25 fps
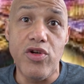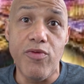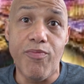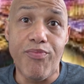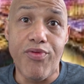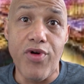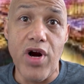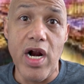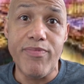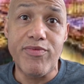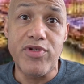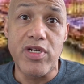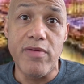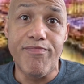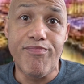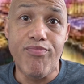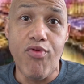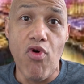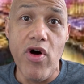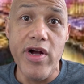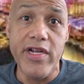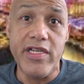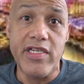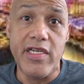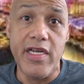to put up some
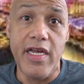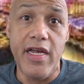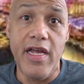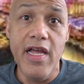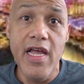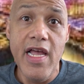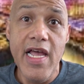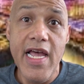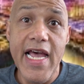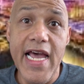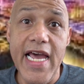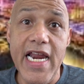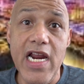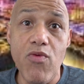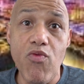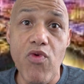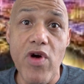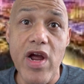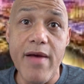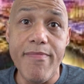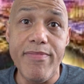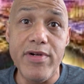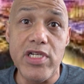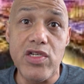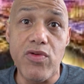points here
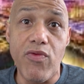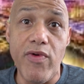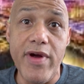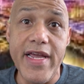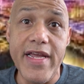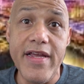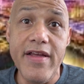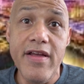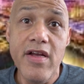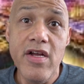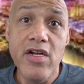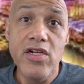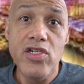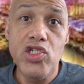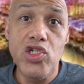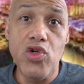anywhere between